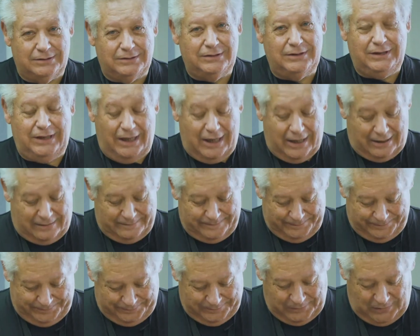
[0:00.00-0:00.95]
yeah,
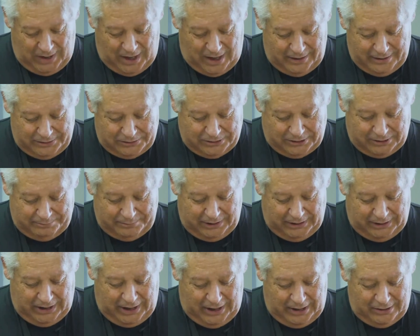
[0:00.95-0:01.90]
knowledge can be
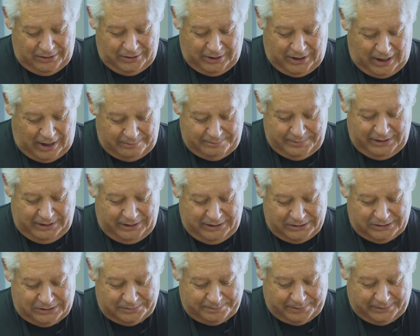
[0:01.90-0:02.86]
gained. You got to be
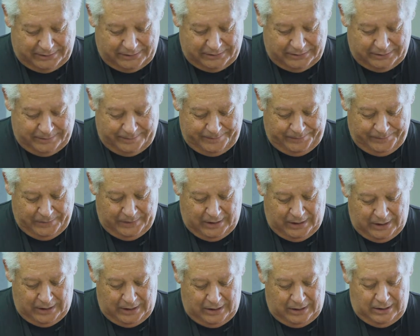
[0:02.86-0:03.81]
disciplined.
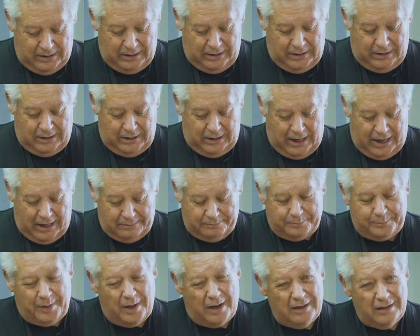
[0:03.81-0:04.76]

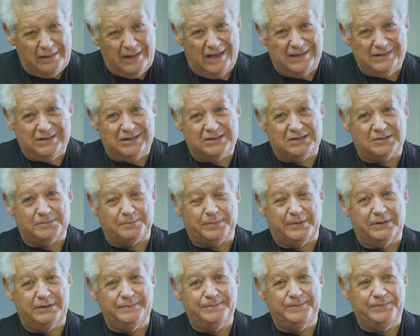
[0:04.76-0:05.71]
And part of that
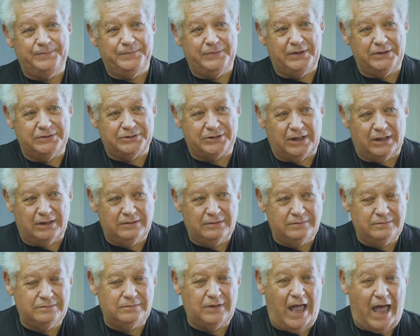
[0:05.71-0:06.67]
discipline, there's a
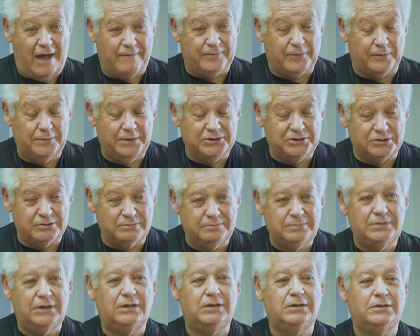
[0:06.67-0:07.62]
aphorism:
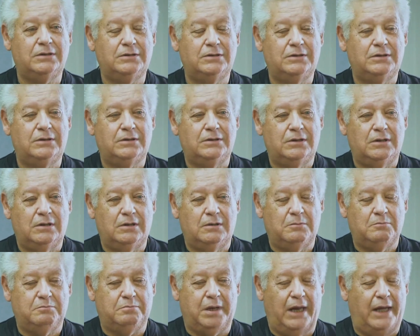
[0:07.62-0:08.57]

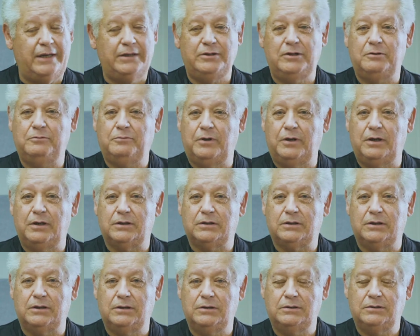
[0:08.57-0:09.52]
plan your
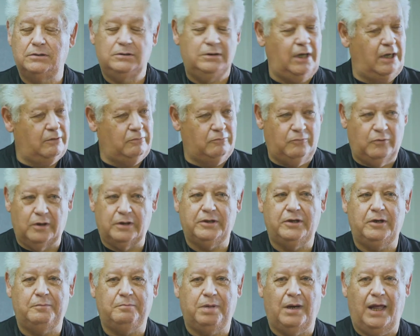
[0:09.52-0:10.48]
work and work
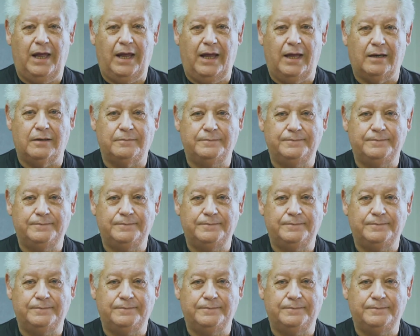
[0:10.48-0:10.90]
your plan.